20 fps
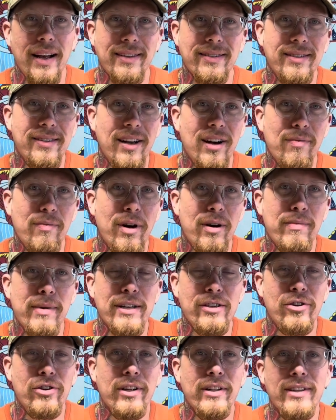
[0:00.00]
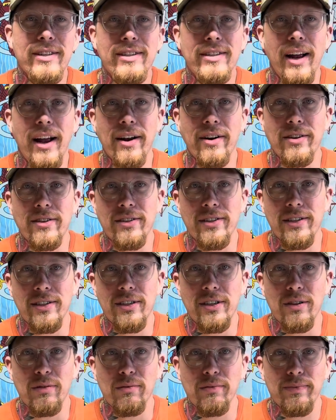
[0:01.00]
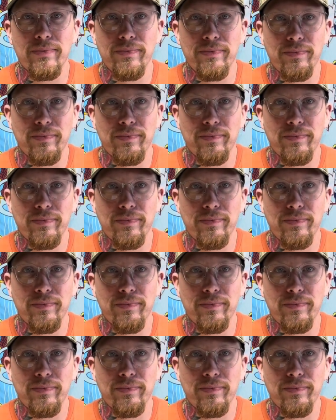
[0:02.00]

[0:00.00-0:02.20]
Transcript: some are measured in the standard system?